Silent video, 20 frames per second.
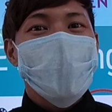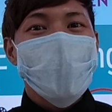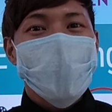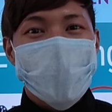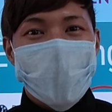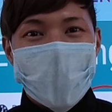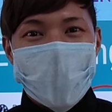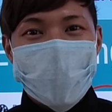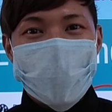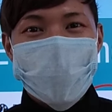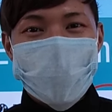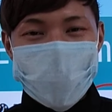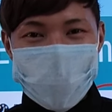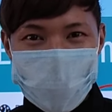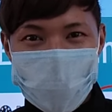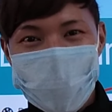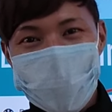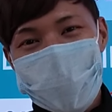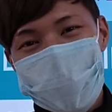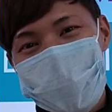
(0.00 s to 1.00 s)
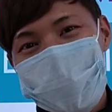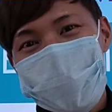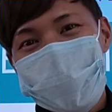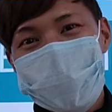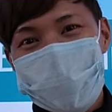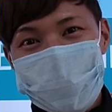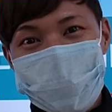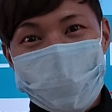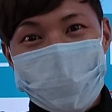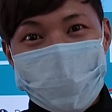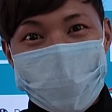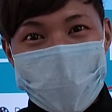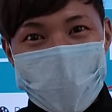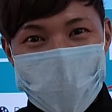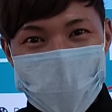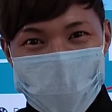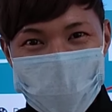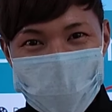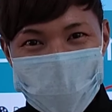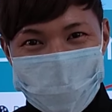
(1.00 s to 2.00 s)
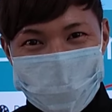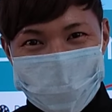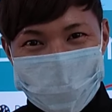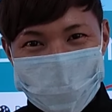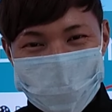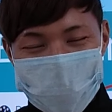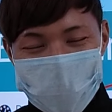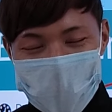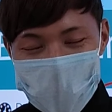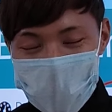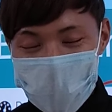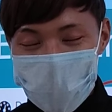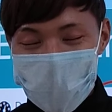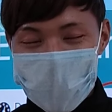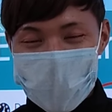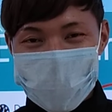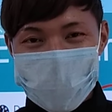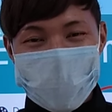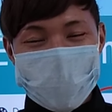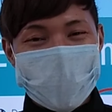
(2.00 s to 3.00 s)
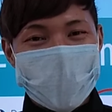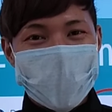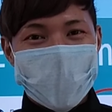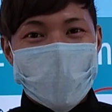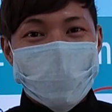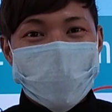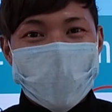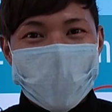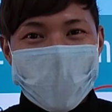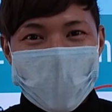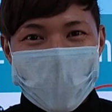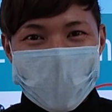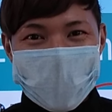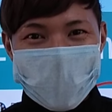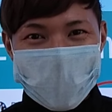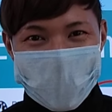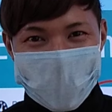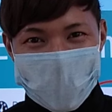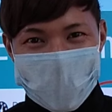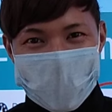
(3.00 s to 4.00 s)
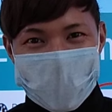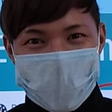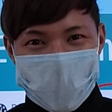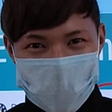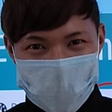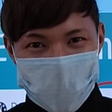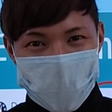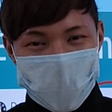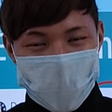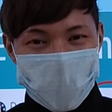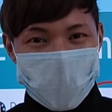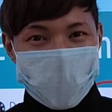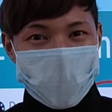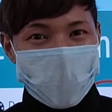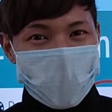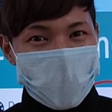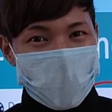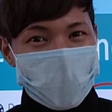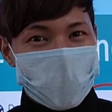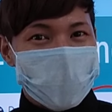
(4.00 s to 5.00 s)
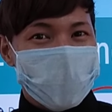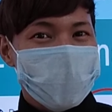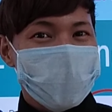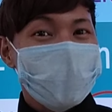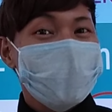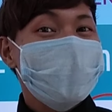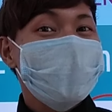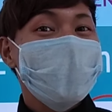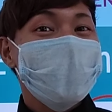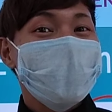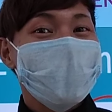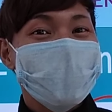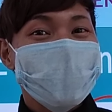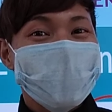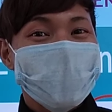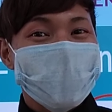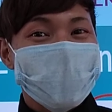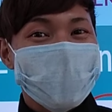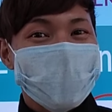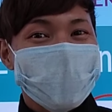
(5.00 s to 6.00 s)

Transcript: what should you do first. Which subject should you do first?